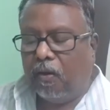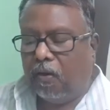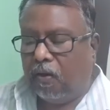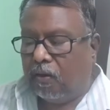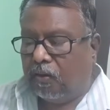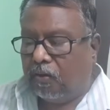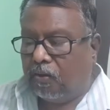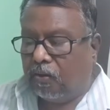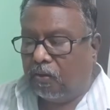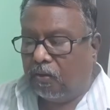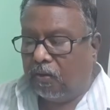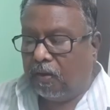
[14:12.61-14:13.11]

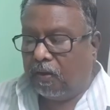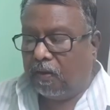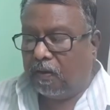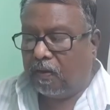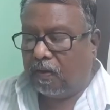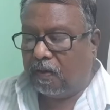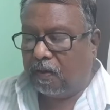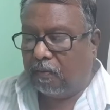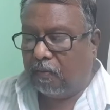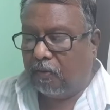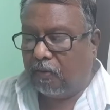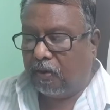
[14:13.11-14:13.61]
So this is
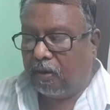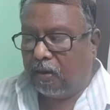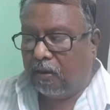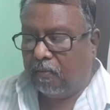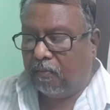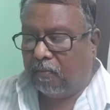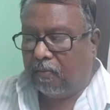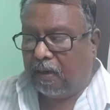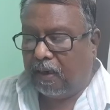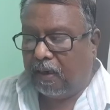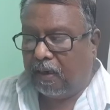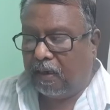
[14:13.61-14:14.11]
about the
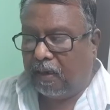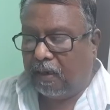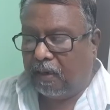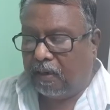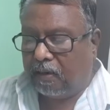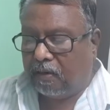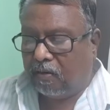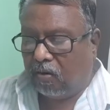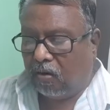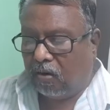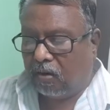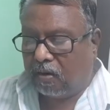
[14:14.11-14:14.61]
bile
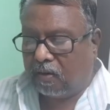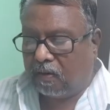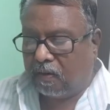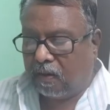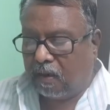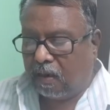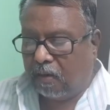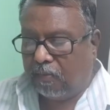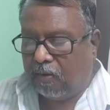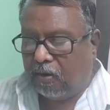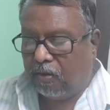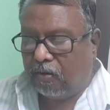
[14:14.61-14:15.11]
salts.
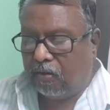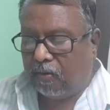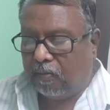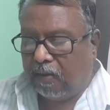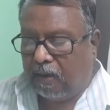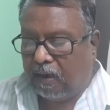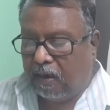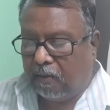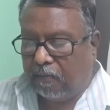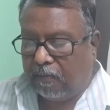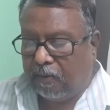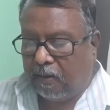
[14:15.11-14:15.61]
Coming to the
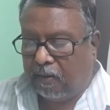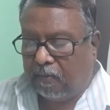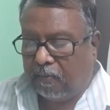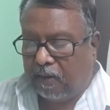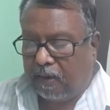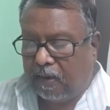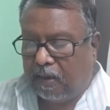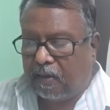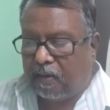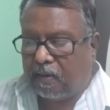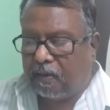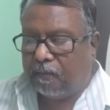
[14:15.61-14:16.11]
bile
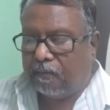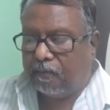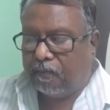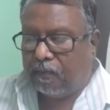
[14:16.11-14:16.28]
pigments,